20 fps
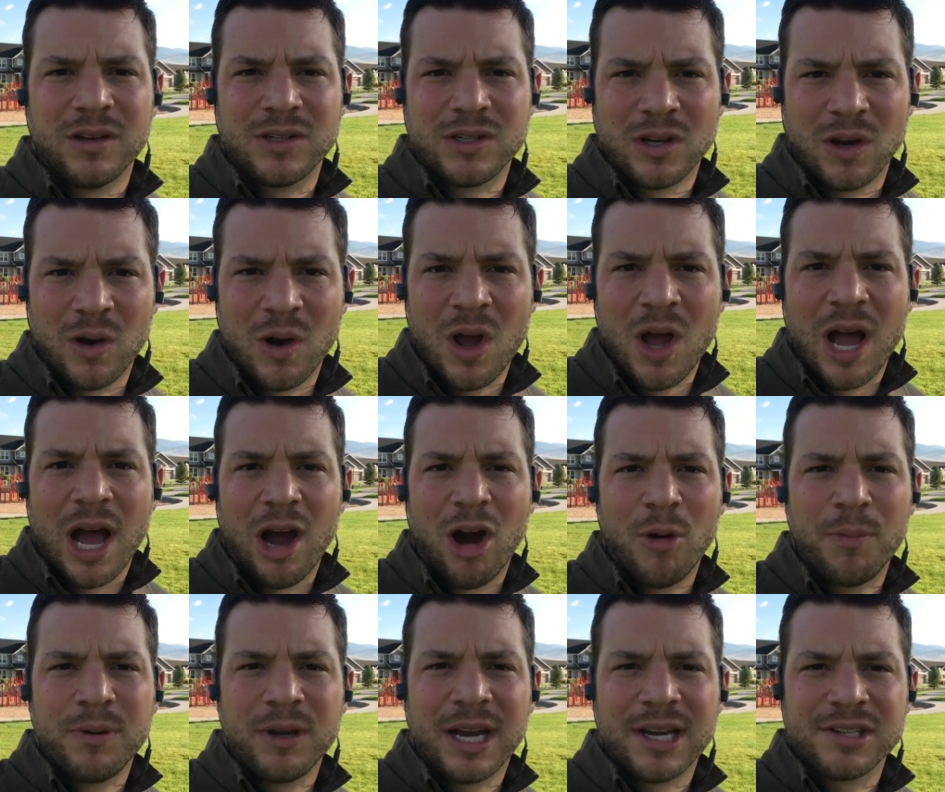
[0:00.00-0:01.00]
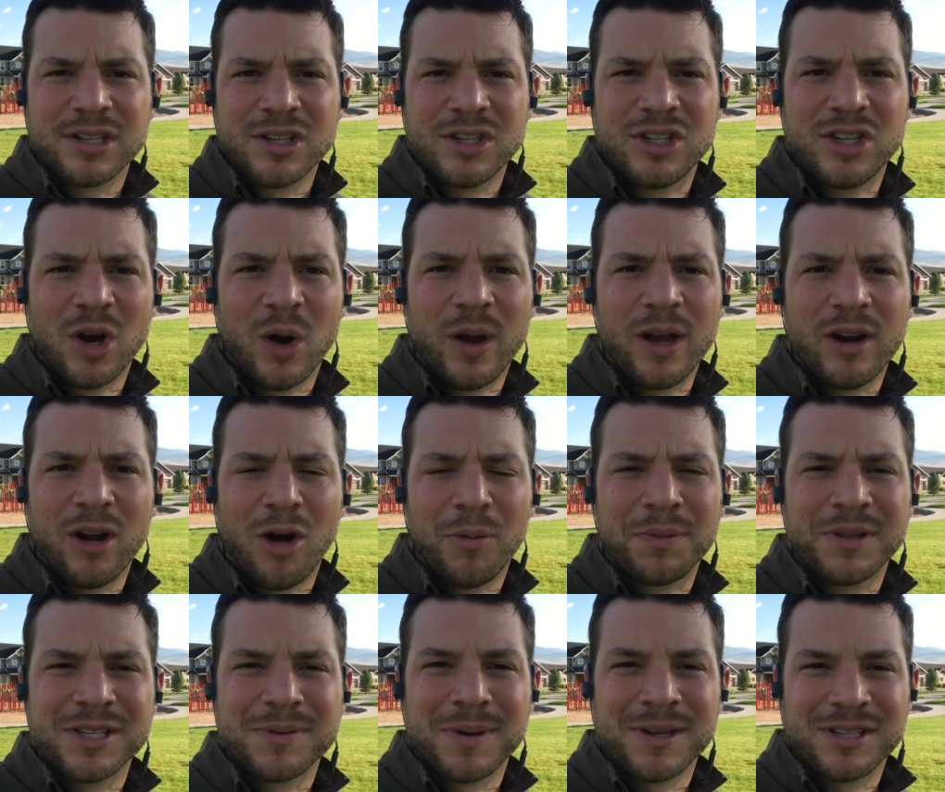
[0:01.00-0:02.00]
So I hope you guys enjoy it. Hope
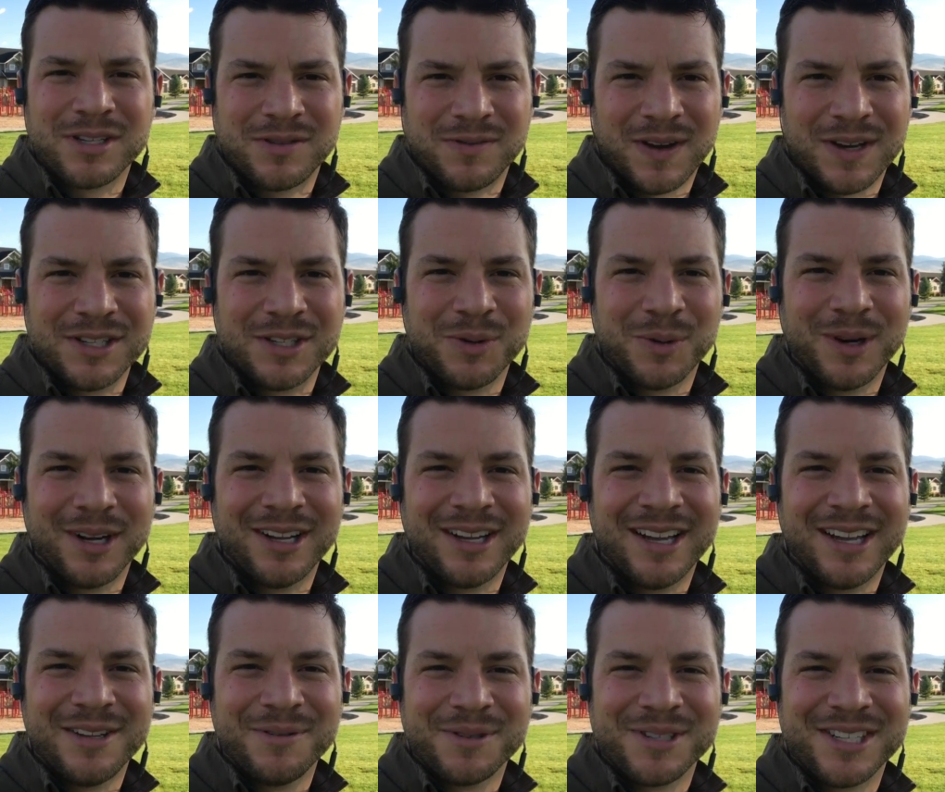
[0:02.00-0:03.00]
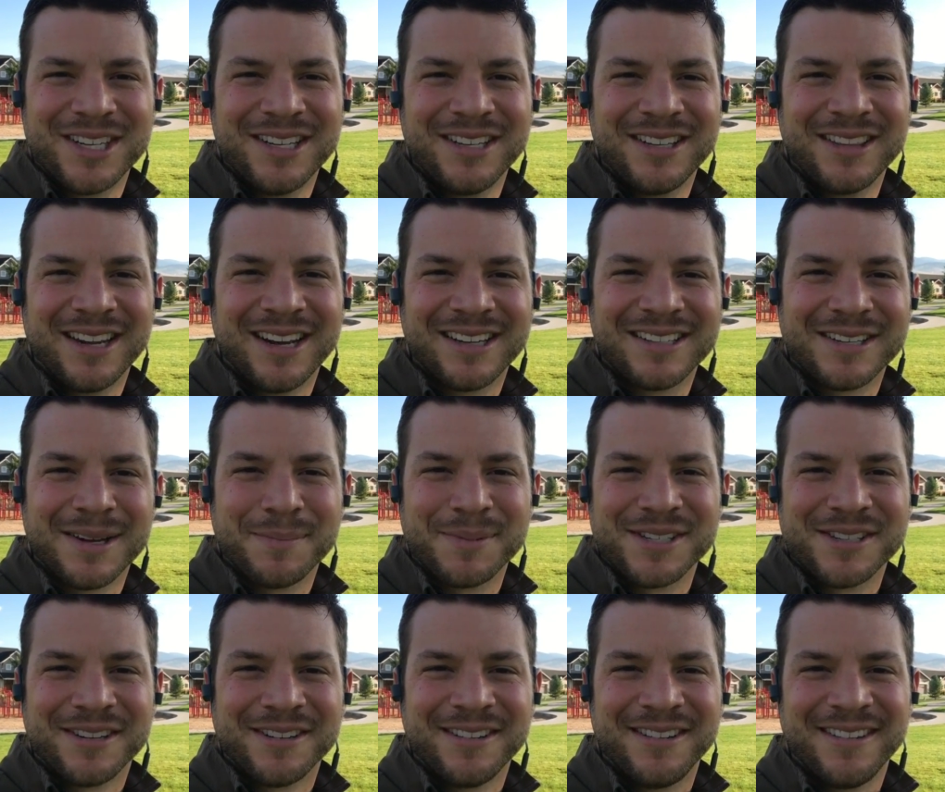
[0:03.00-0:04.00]
this message finds you well, and you'll see you in the next
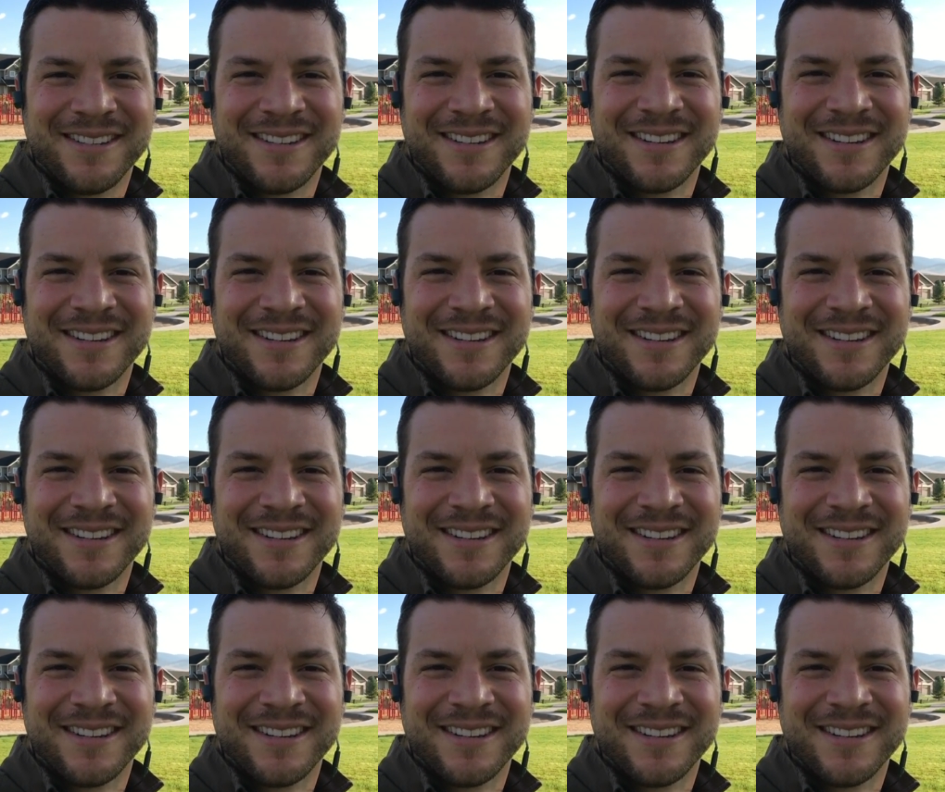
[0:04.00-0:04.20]
episode.